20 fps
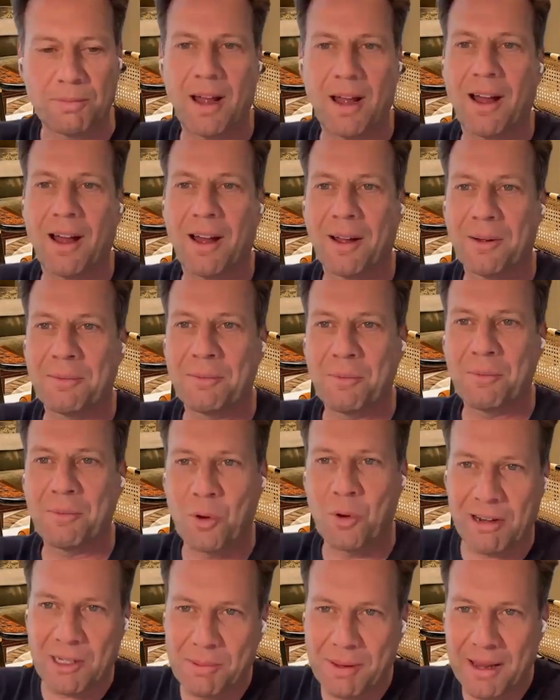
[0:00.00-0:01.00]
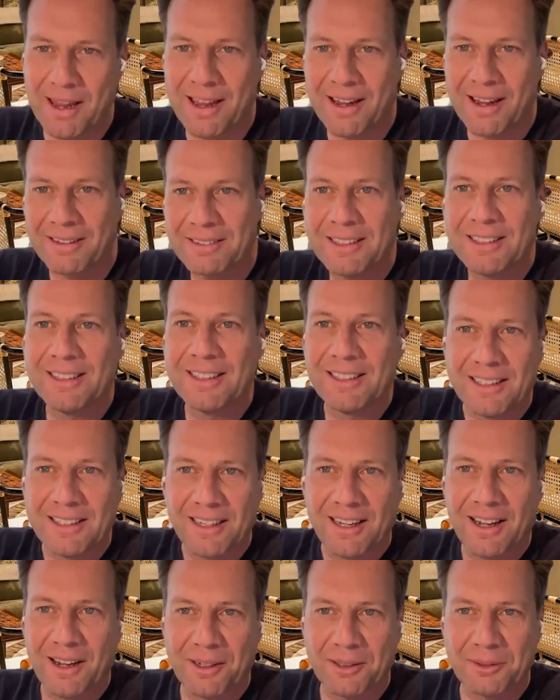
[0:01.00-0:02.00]
Well, great to be here,
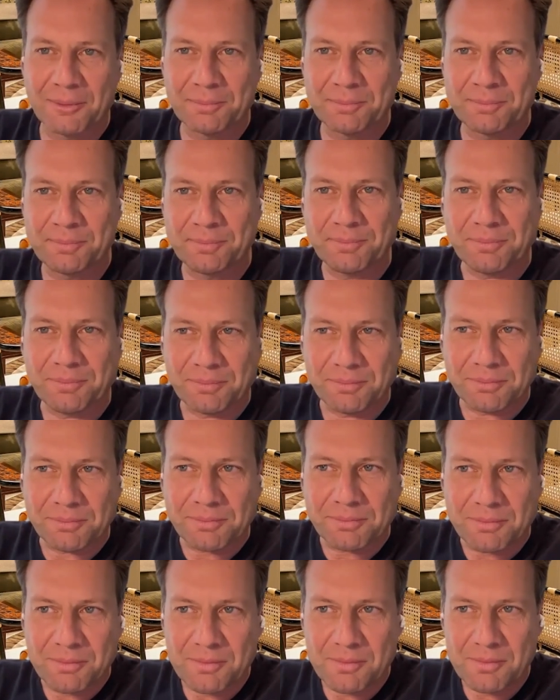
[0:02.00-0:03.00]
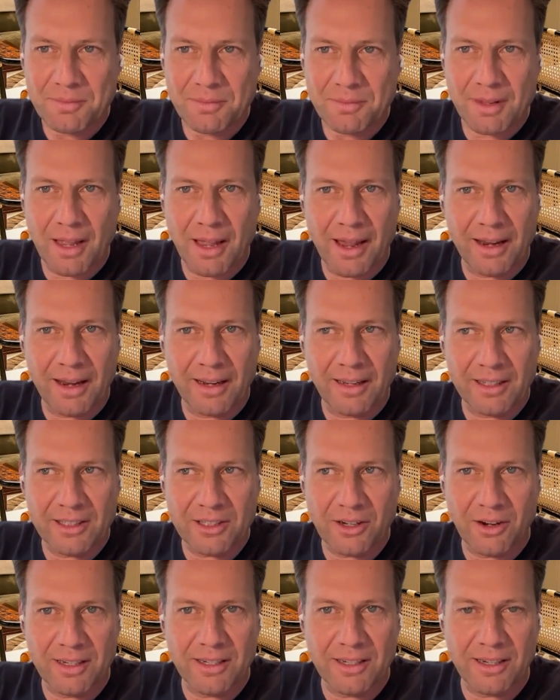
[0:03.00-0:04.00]
and
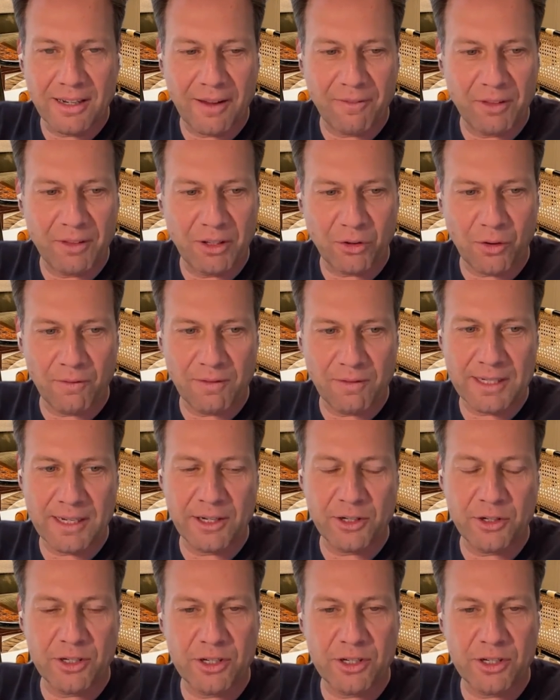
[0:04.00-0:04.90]
excited to have this conversation.